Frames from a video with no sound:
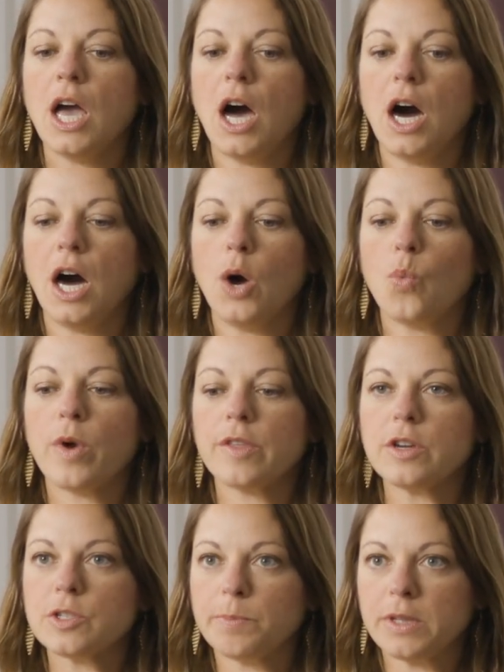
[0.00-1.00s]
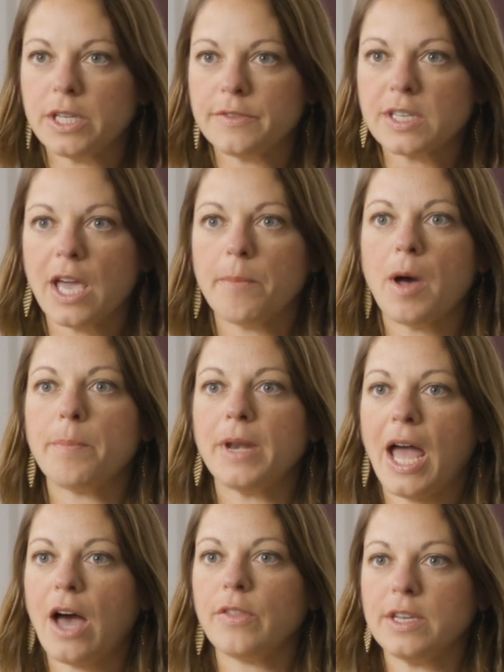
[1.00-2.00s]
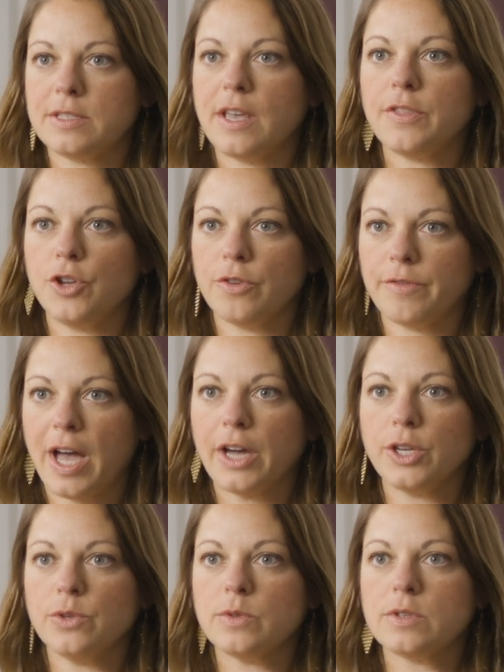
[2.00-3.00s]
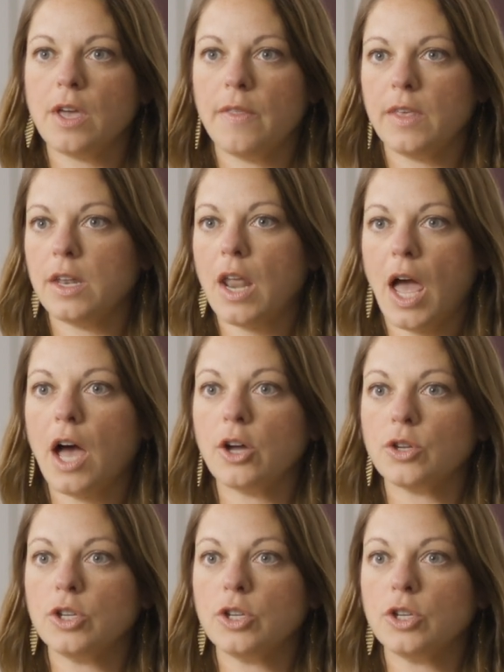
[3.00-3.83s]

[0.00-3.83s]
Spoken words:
where those beliefs came up and how they set your values, and then how,